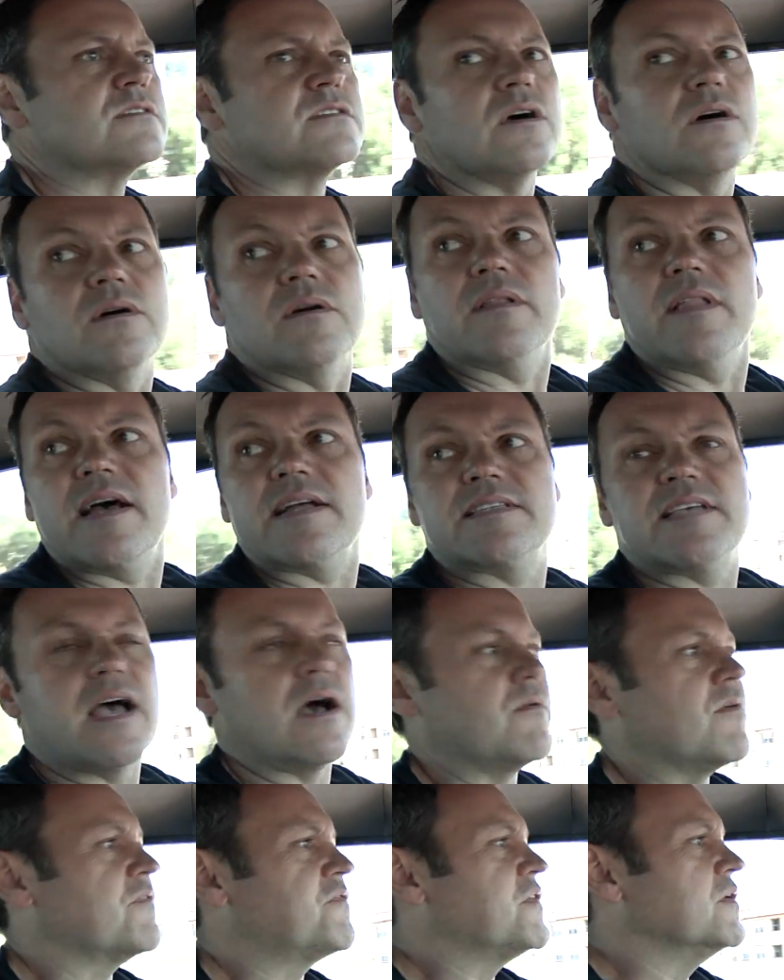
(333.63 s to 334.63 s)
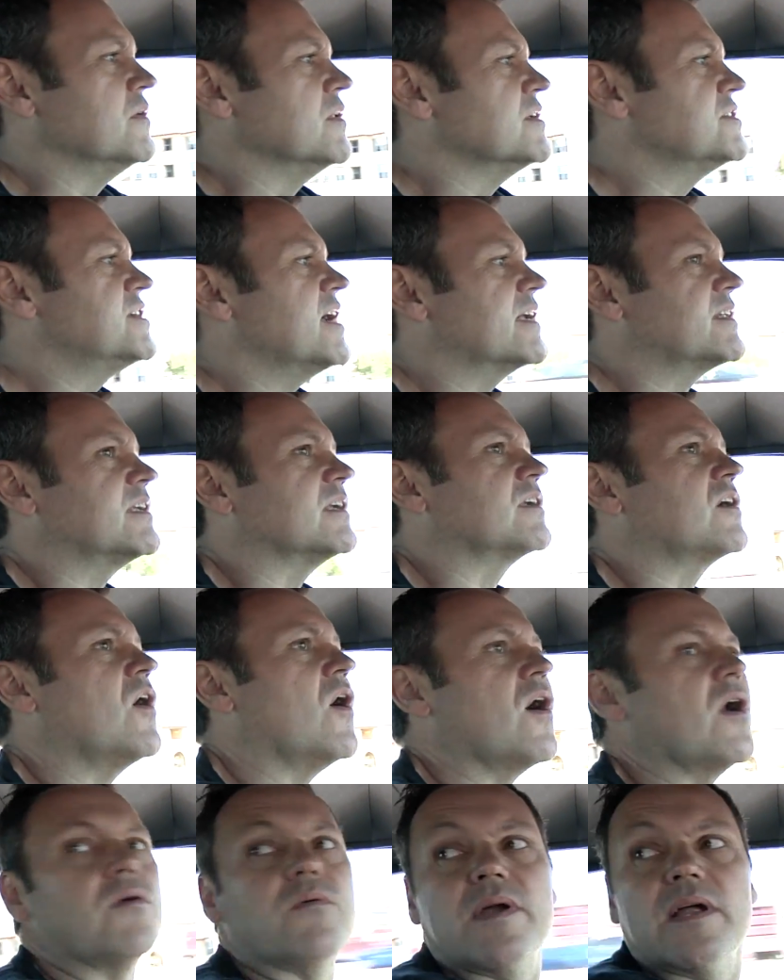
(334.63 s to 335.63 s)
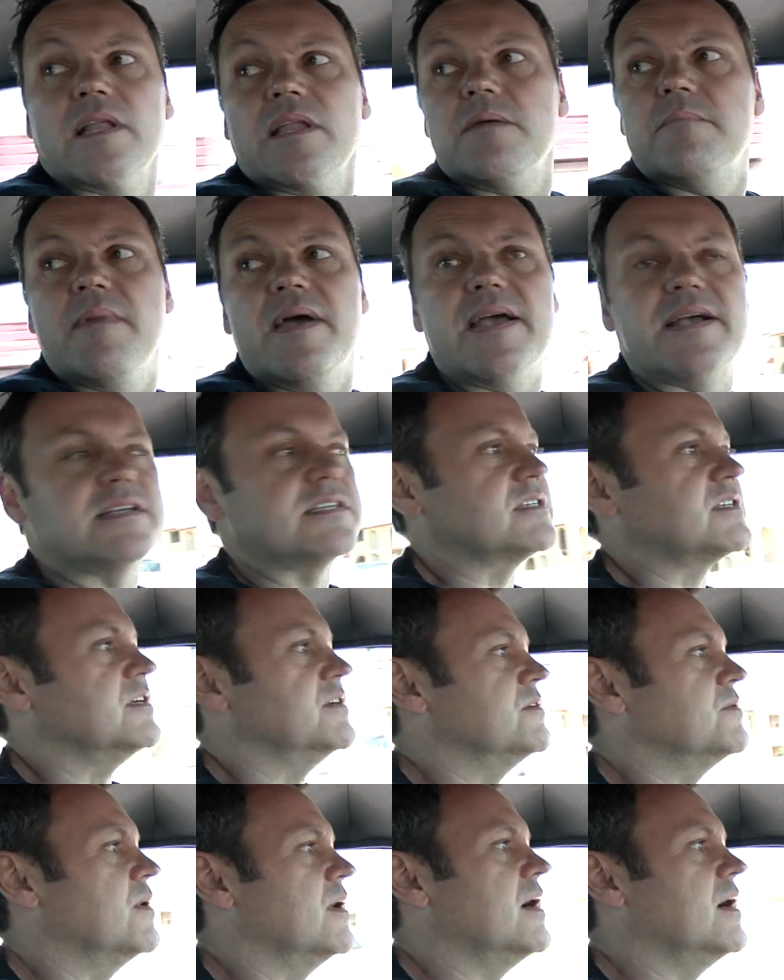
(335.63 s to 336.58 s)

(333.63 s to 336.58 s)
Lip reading: So that's how a fuel-injected car really makes you,